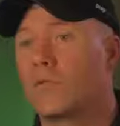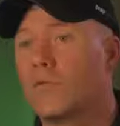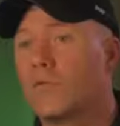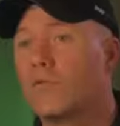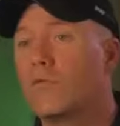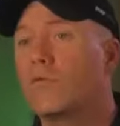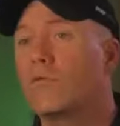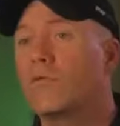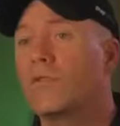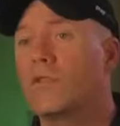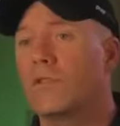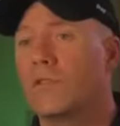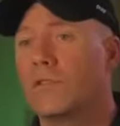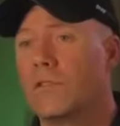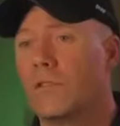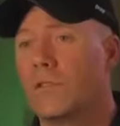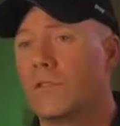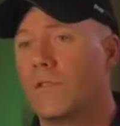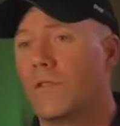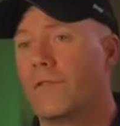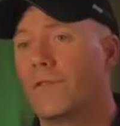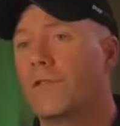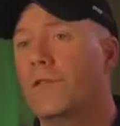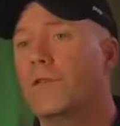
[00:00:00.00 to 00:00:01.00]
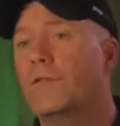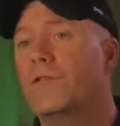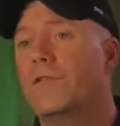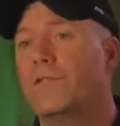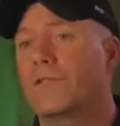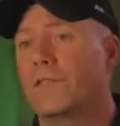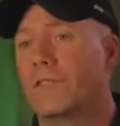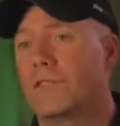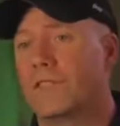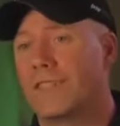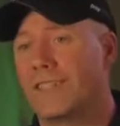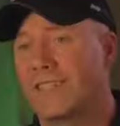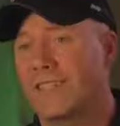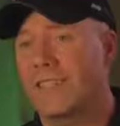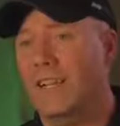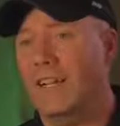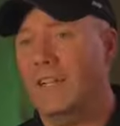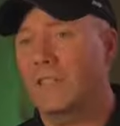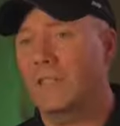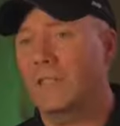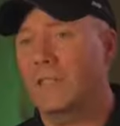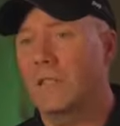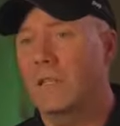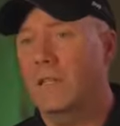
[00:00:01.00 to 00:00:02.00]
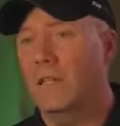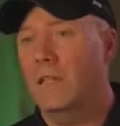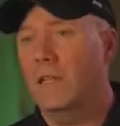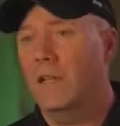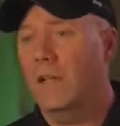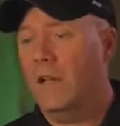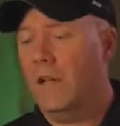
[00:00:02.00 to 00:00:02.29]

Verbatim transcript: is crucial to your future success.